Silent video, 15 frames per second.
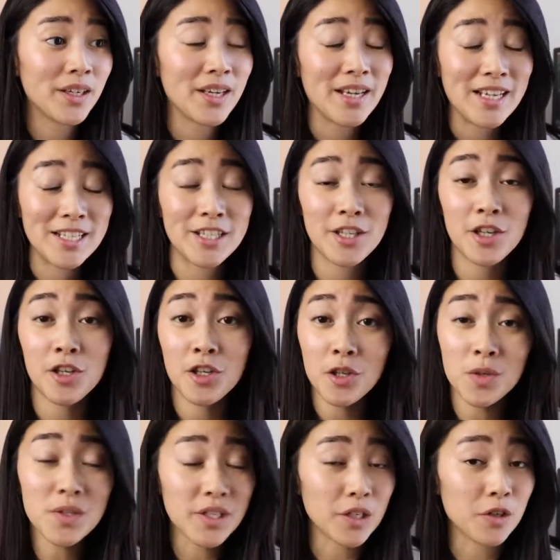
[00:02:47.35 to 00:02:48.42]
and easy to
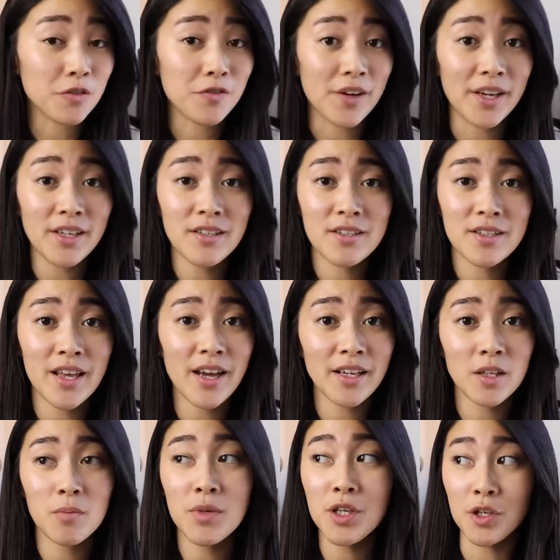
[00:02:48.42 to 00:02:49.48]
use interface
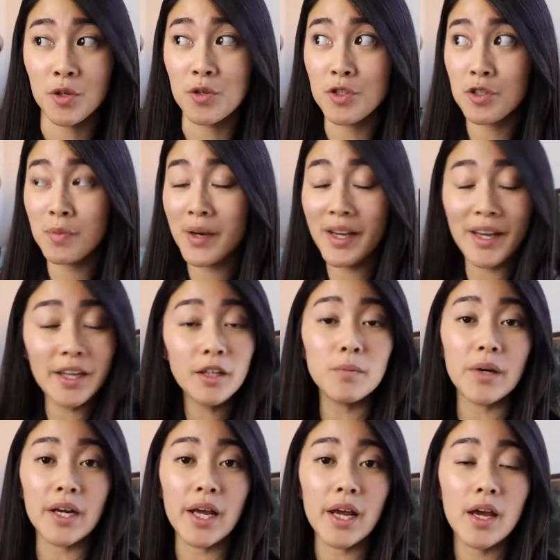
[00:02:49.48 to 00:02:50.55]
that can be used by
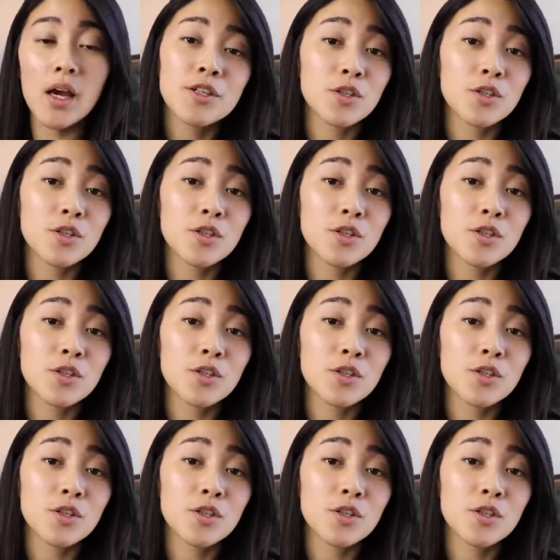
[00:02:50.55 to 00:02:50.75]
anybody,